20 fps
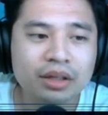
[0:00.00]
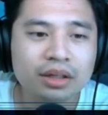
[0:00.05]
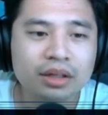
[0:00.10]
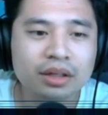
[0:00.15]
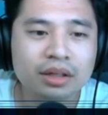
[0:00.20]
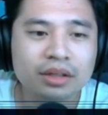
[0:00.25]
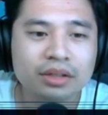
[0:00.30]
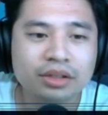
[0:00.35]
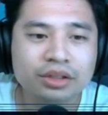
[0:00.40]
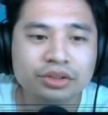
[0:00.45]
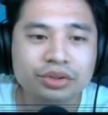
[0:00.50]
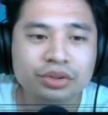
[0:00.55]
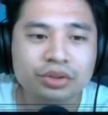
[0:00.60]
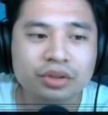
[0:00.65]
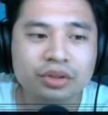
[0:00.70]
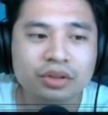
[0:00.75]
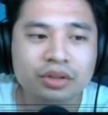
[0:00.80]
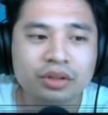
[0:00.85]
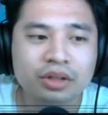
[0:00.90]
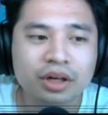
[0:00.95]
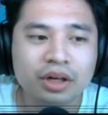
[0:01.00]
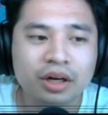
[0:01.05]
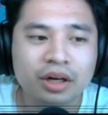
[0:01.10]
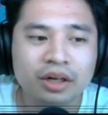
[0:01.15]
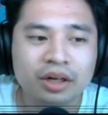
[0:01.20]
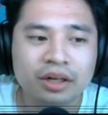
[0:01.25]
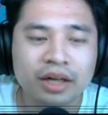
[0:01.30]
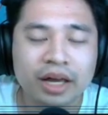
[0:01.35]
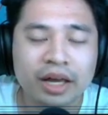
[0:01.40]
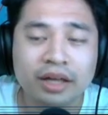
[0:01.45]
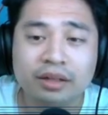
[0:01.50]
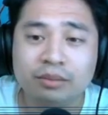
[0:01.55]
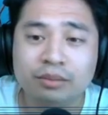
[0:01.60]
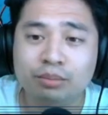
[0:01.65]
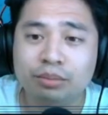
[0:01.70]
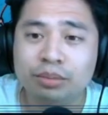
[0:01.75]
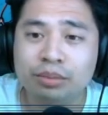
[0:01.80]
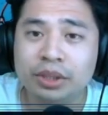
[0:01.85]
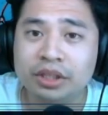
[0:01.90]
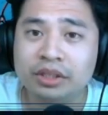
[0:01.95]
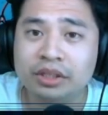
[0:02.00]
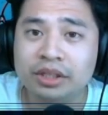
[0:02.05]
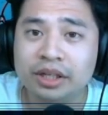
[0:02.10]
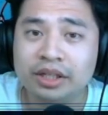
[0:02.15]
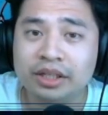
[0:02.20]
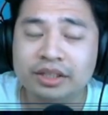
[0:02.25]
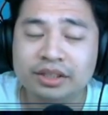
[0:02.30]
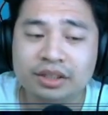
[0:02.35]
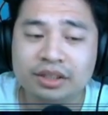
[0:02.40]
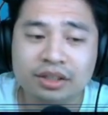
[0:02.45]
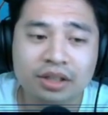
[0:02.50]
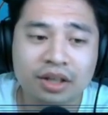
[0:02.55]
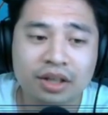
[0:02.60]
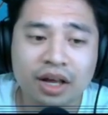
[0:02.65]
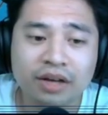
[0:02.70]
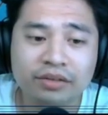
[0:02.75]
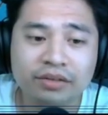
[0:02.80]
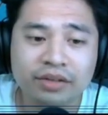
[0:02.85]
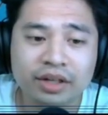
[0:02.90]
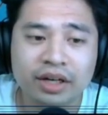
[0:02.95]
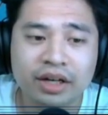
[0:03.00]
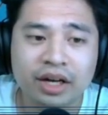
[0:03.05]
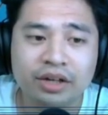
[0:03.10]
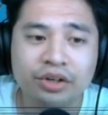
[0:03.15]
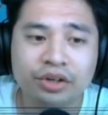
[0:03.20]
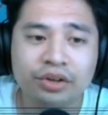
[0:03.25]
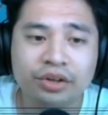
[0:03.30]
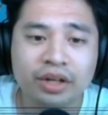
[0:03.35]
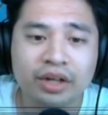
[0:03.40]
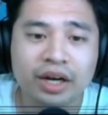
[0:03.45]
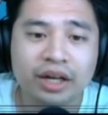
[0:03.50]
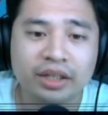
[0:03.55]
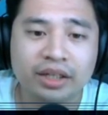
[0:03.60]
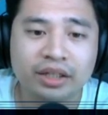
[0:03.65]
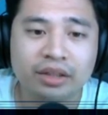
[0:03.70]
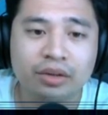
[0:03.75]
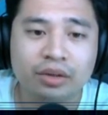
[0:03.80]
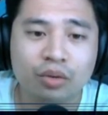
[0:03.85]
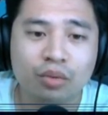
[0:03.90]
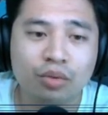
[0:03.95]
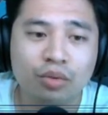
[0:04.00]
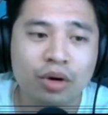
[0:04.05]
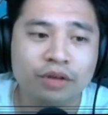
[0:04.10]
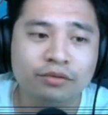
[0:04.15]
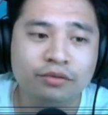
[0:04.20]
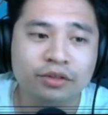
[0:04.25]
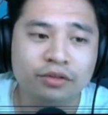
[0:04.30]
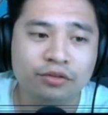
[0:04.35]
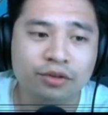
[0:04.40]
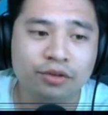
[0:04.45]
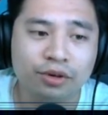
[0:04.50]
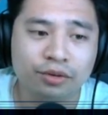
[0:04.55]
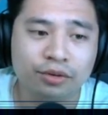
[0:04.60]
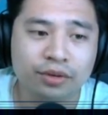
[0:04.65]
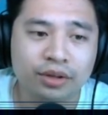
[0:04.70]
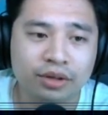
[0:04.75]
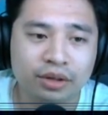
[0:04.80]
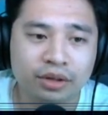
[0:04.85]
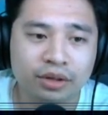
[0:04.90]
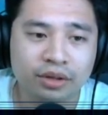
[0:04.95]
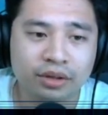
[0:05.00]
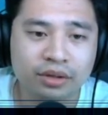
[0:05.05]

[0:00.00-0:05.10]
there's and Prilia is still alive, then I know that I can 1v4 with her.